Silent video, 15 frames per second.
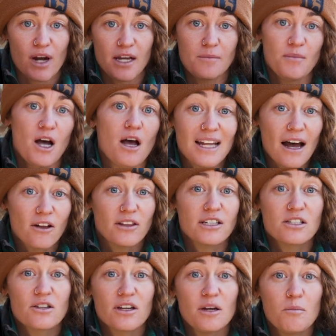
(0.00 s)
right? Now
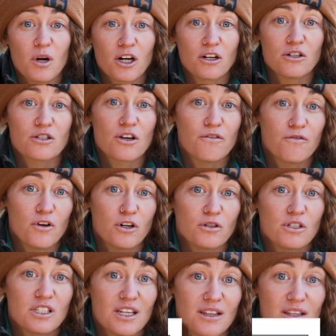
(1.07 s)
let's look at markers of
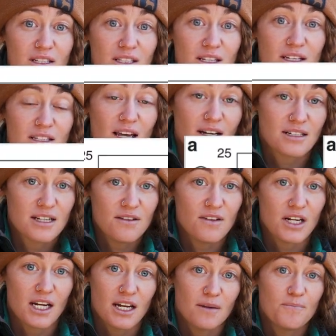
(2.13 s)
photosynthesis
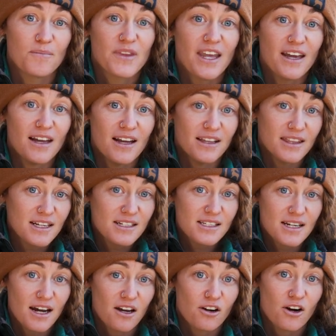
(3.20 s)
activity. In this
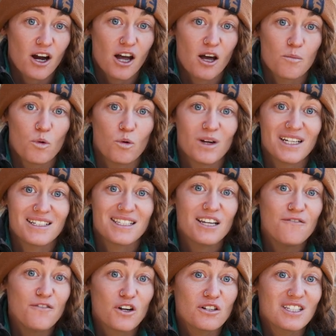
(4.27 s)
diagram, we can see
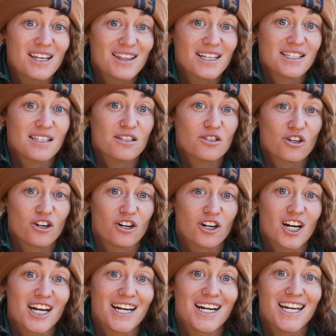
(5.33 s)
photosynthesis
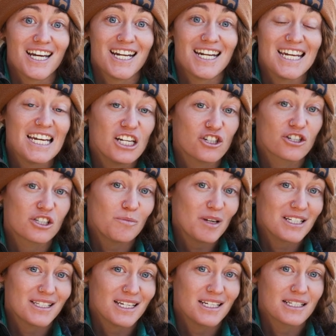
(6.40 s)
occurring in each
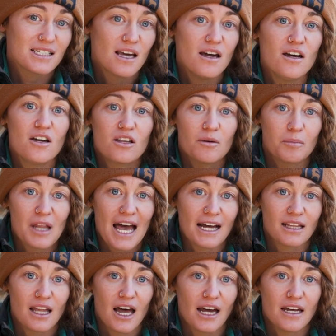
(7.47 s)
species. The
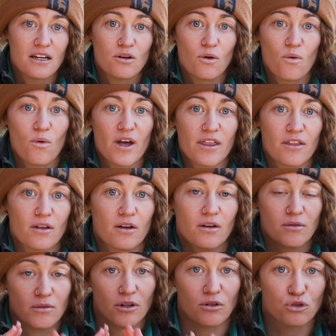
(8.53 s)
black line with
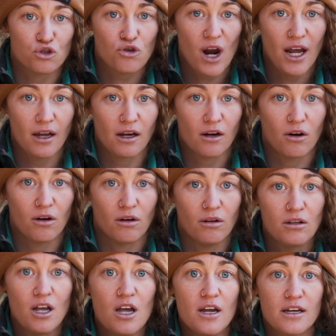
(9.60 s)
a little
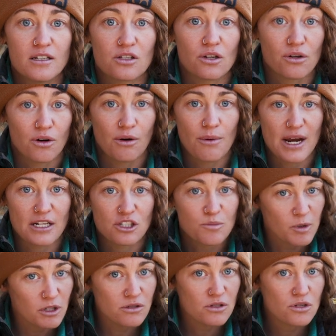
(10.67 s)
triangle is the Norway
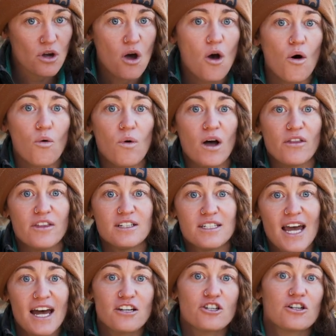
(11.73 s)
spruce, while the
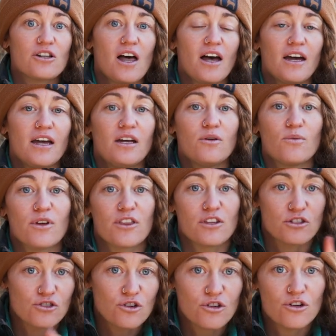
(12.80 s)
dashed line with the
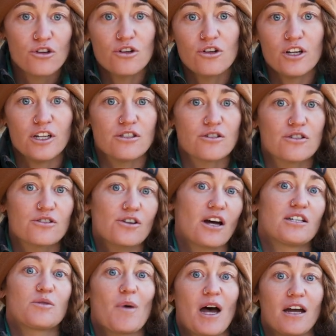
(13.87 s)
circle is the
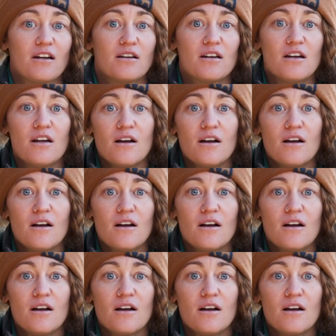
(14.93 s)
Scots pine.